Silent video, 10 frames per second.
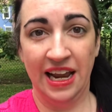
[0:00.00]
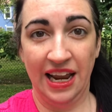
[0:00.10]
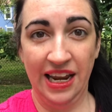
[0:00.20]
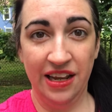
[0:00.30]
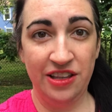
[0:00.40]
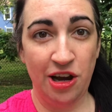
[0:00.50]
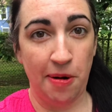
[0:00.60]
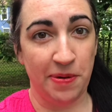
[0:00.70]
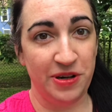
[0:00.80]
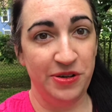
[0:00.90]
and the
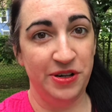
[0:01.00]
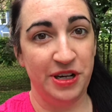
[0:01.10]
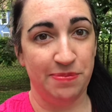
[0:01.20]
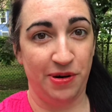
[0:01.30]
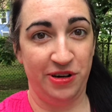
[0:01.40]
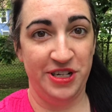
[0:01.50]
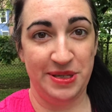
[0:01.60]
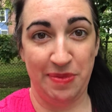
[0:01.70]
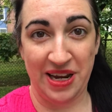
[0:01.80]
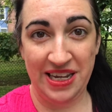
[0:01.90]
opportunity to purchase
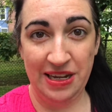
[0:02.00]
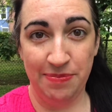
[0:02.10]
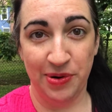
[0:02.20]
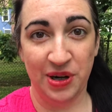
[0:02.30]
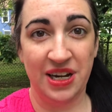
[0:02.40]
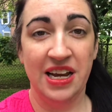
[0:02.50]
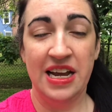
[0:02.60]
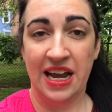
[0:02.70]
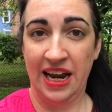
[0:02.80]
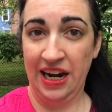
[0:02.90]
my ebook,
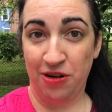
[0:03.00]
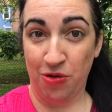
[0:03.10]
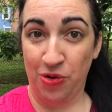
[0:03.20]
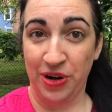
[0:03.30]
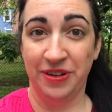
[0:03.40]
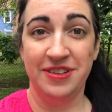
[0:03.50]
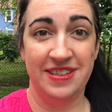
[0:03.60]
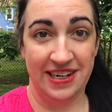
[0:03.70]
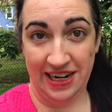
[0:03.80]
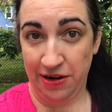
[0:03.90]
Hair Oils
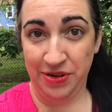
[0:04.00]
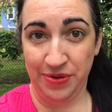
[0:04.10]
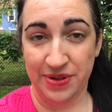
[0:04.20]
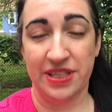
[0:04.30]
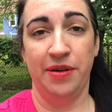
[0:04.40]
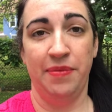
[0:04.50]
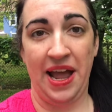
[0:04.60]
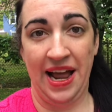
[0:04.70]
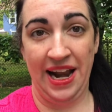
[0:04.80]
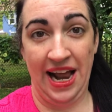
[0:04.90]
and How to Use Them,
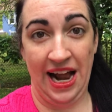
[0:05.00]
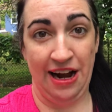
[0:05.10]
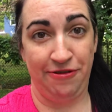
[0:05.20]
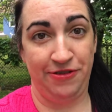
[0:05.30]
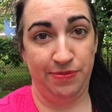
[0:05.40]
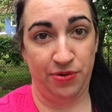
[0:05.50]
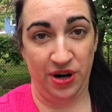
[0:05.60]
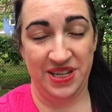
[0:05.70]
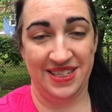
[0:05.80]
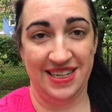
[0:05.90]
at half
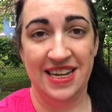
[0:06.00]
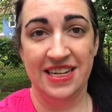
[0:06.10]
price.